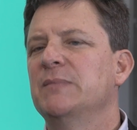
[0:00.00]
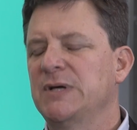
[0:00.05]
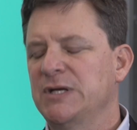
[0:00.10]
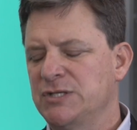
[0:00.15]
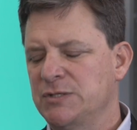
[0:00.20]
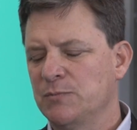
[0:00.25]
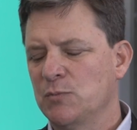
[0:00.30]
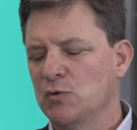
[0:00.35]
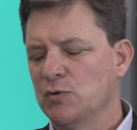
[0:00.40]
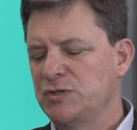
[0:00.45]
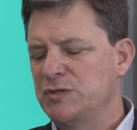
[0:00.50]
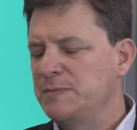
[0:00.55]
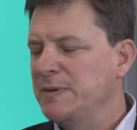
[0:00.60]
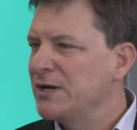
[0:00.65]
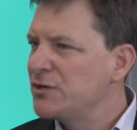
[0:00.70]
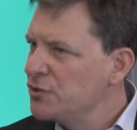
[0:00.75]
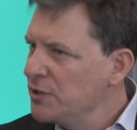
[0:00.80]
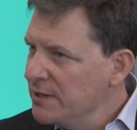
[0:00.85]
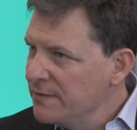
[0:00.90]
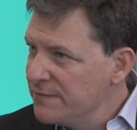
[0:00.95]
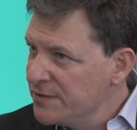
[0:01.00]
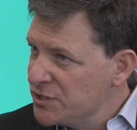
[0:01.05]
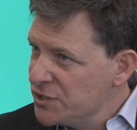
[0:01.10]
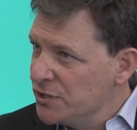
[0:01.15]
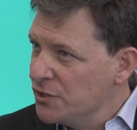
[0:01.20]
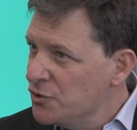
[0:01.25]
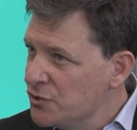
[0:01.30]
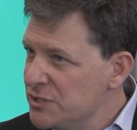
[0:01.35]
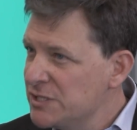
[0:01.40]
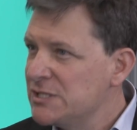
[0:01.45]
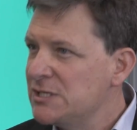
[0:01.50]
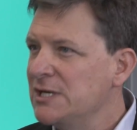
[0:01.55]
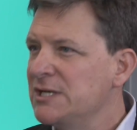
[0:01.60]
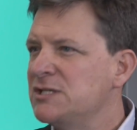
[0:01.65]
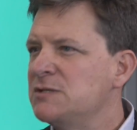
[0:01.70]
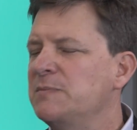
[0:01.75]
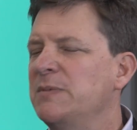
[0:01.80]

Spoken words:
It's more spectrally efficient, uses less